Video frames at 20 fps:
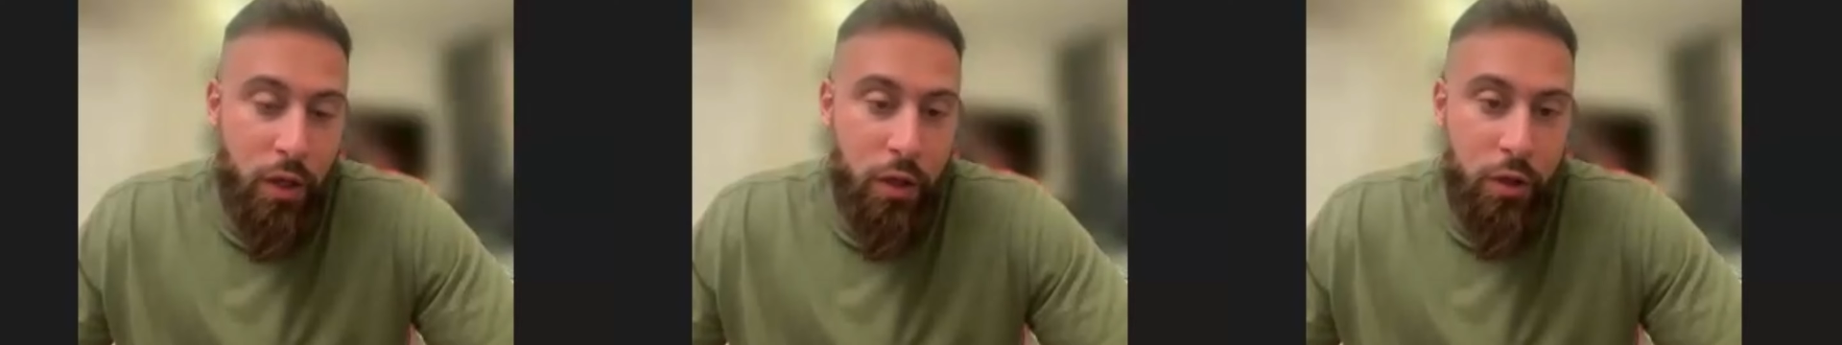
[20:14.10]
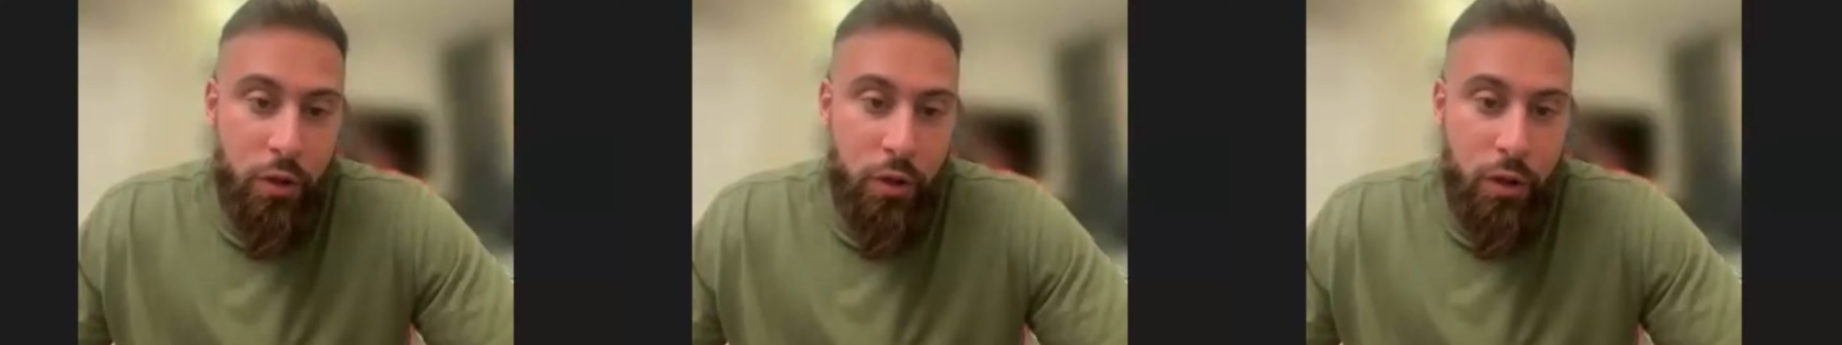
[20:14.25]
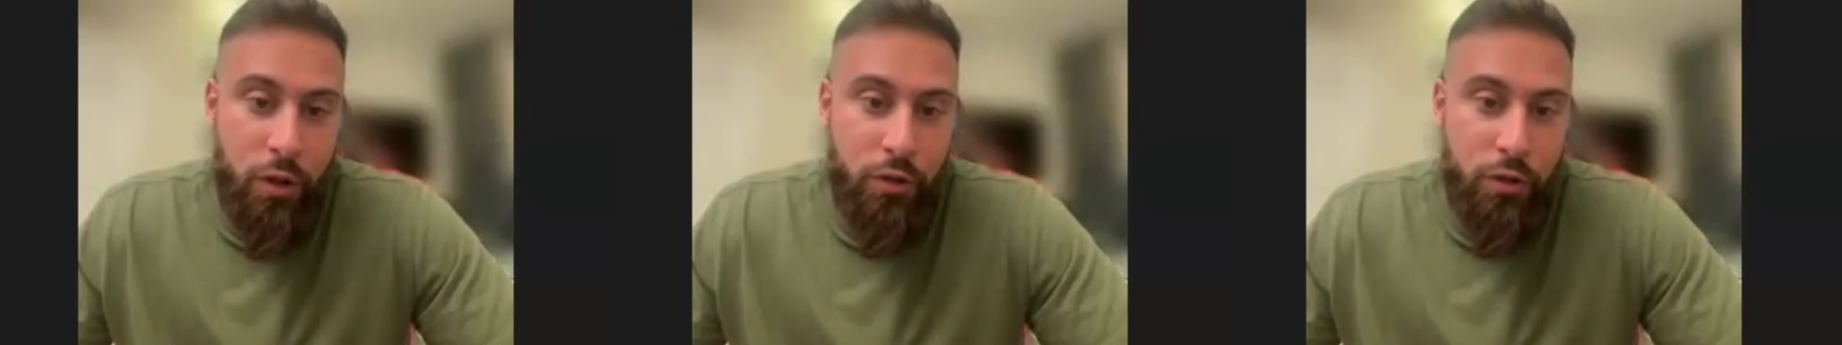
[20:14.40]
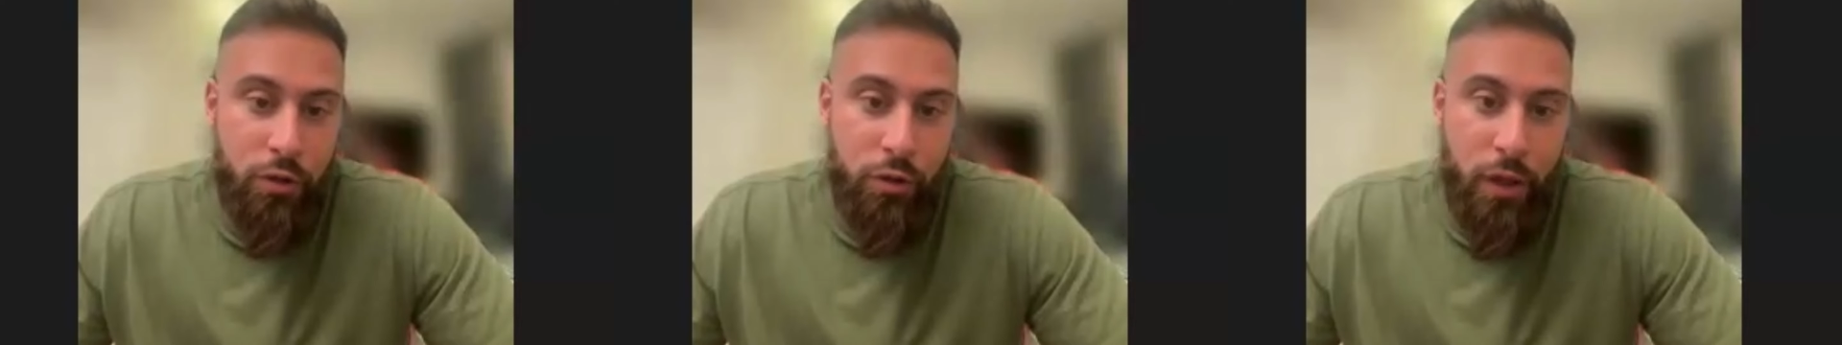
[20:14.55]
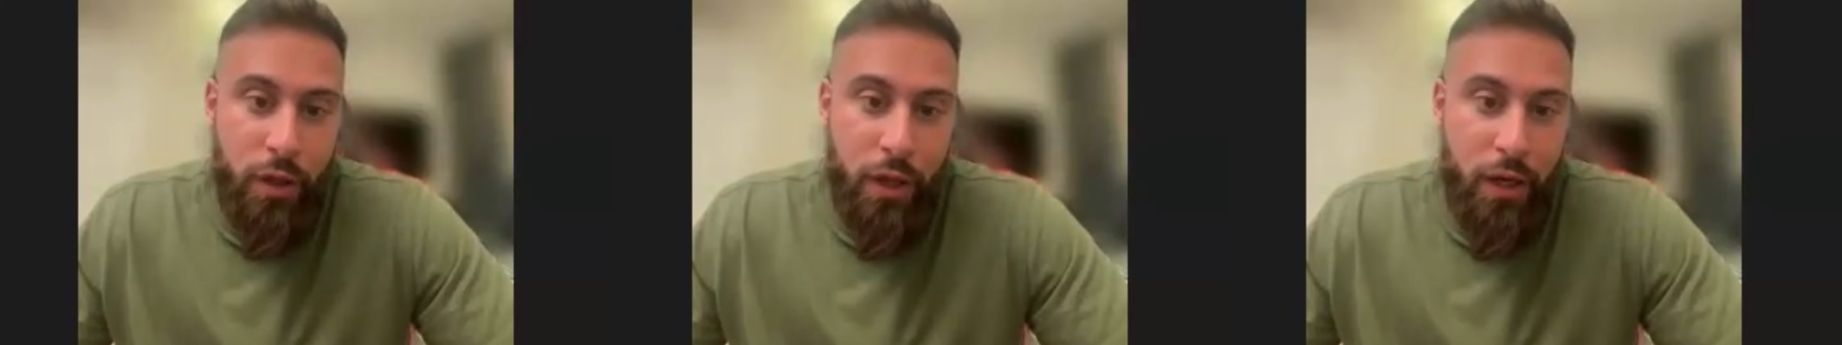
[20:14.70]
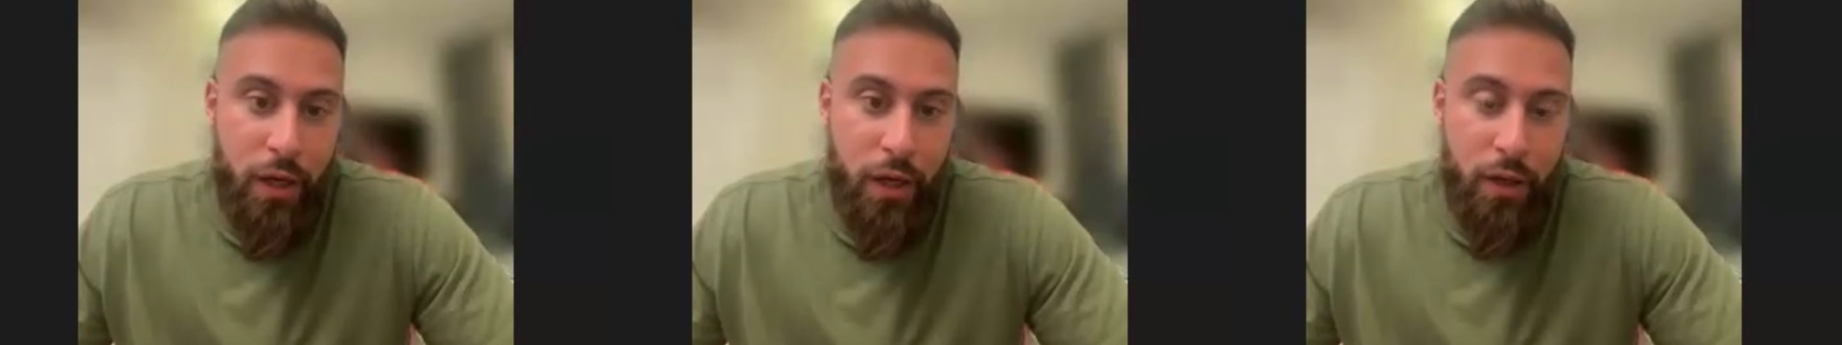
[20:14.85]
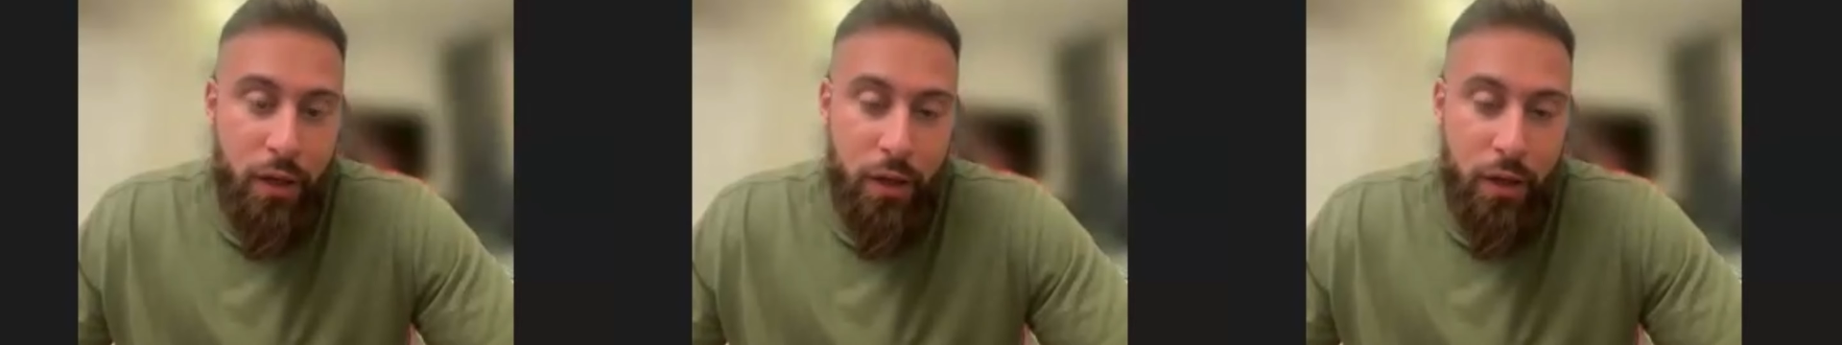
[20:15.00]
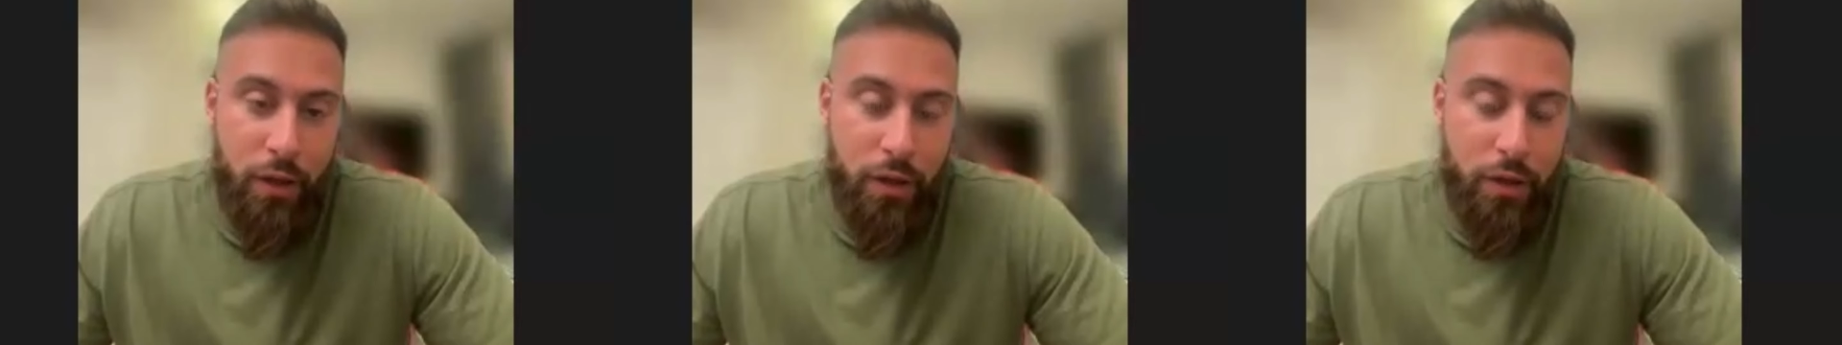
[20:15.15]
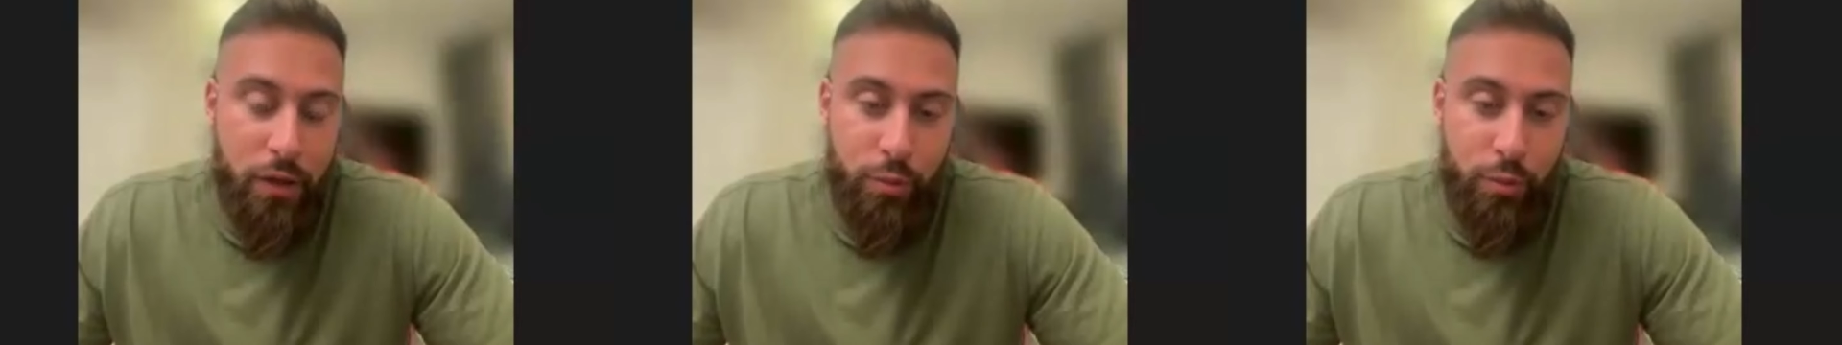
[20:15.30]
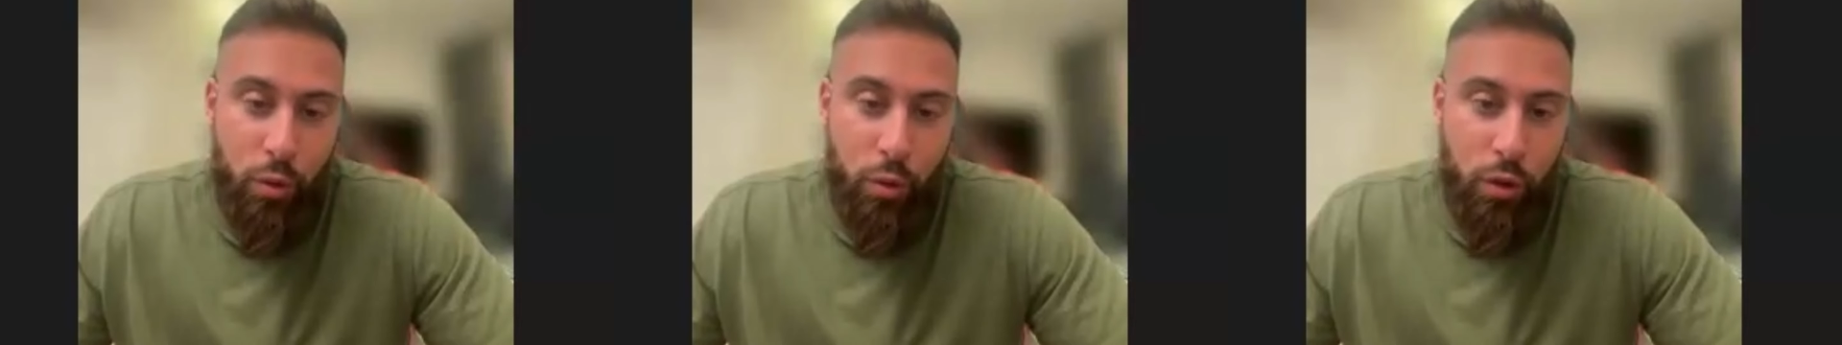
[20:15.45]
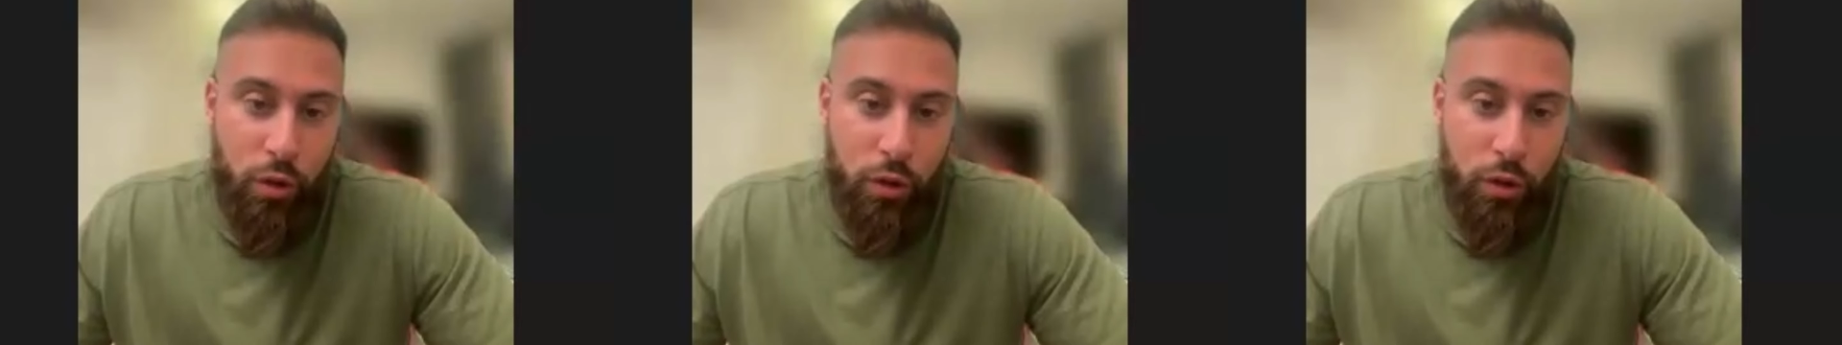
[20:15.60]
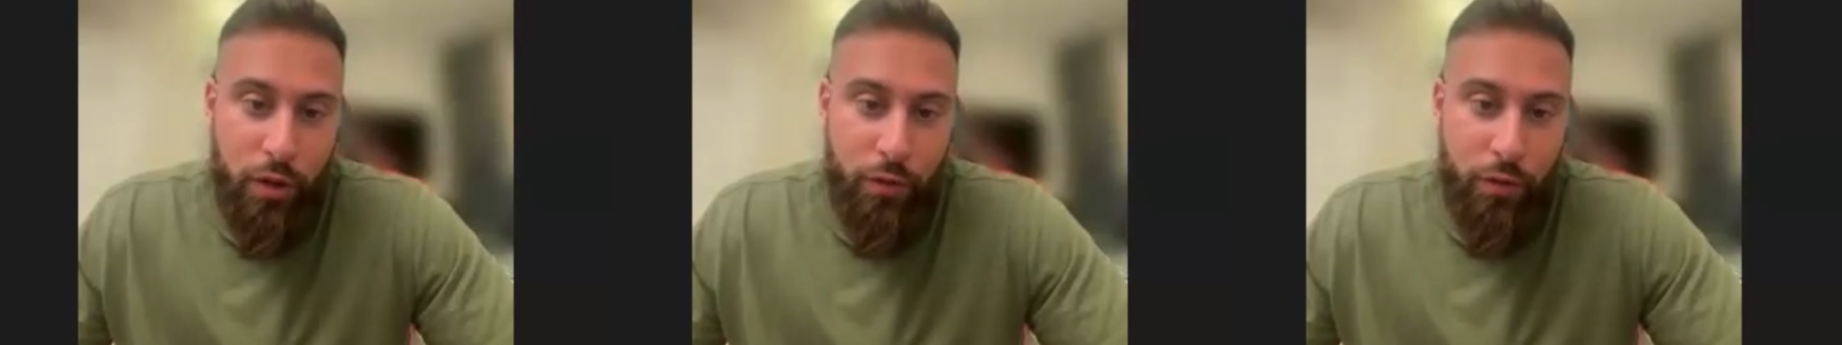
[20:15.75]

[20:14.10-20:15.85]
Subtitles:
You can do that on a smaller